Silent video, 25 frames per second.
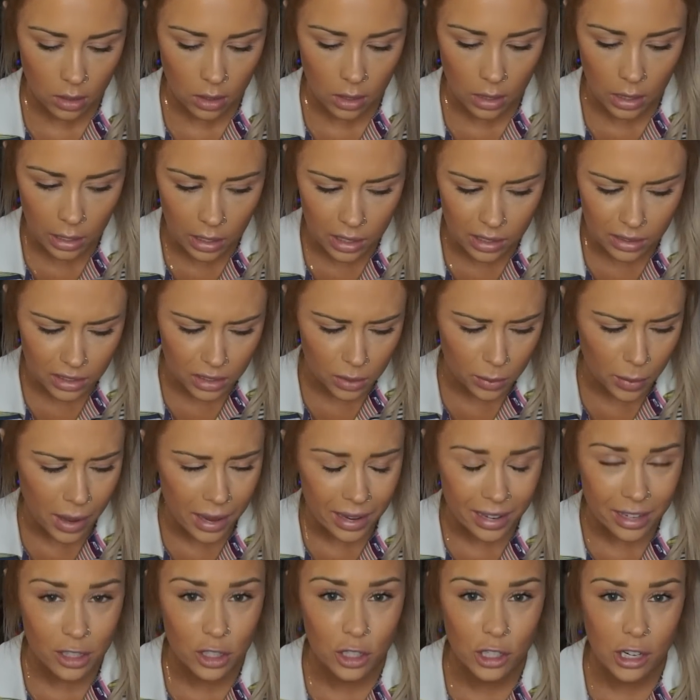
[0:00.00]
And I got this
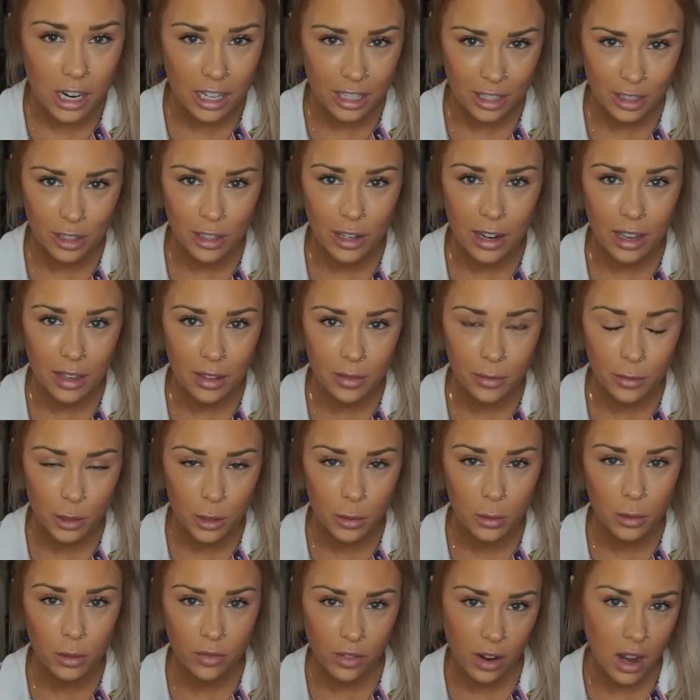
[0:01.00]
package yesterday,
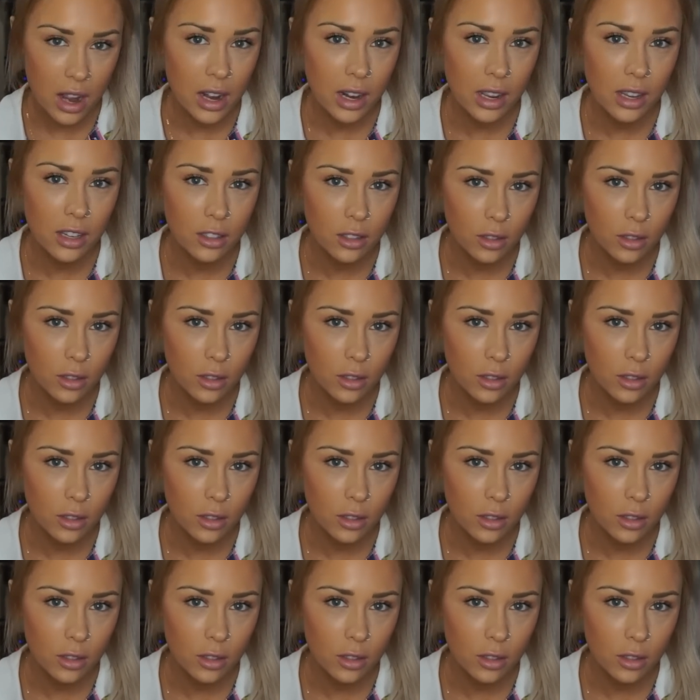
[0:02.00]
which was Friday.